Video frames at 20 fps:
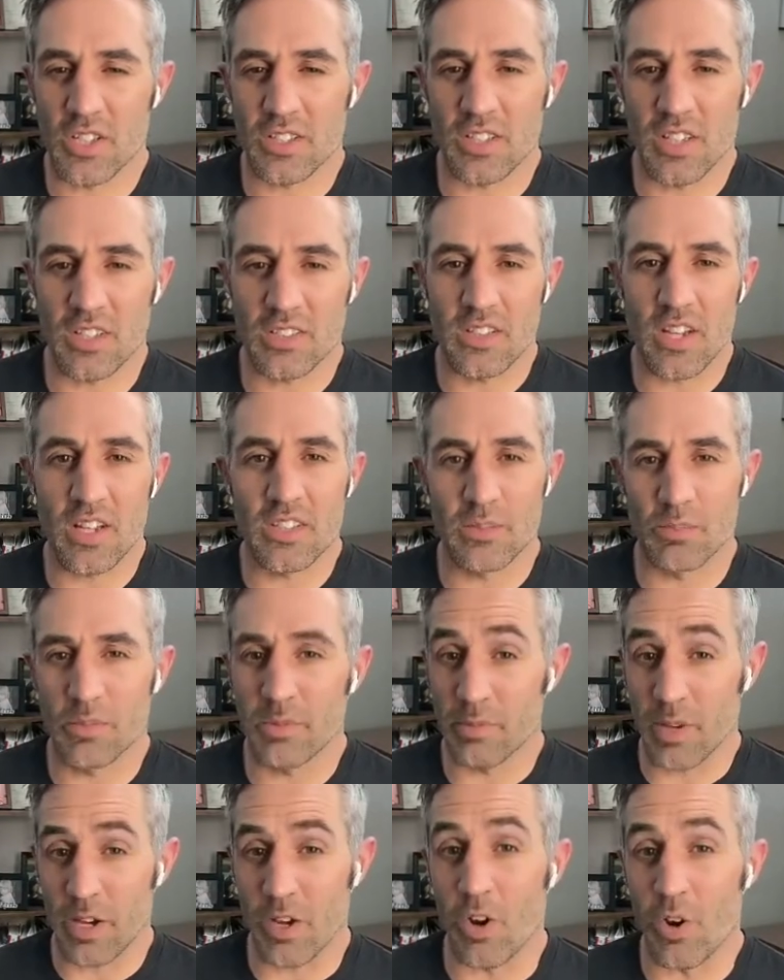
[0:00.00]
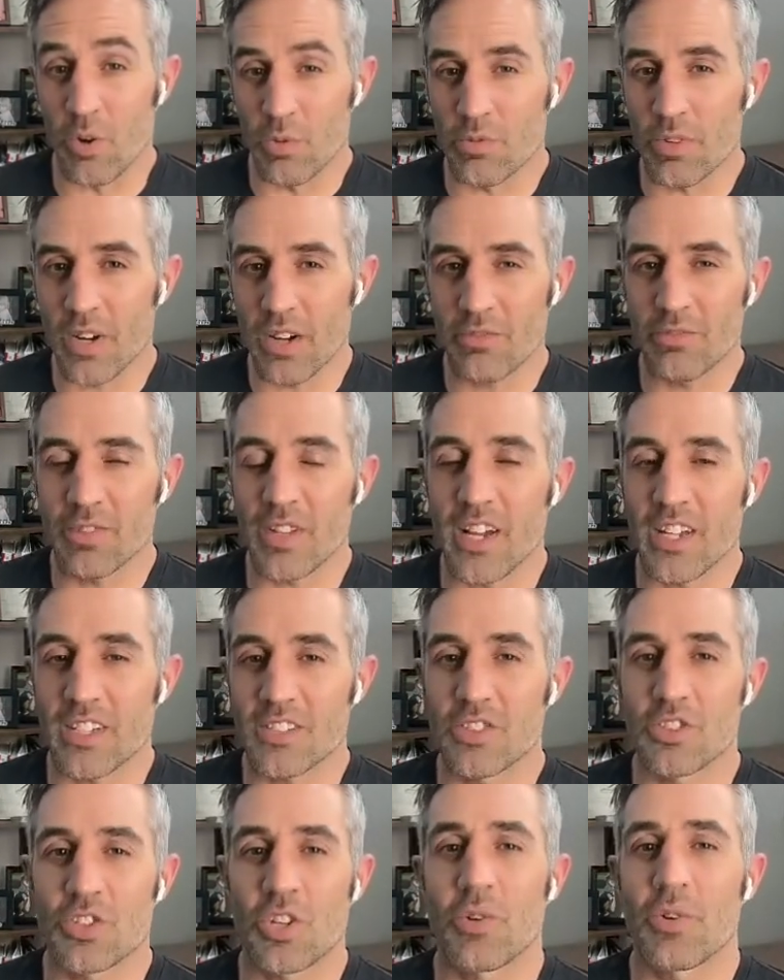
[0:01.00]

because I saw some of my own red flags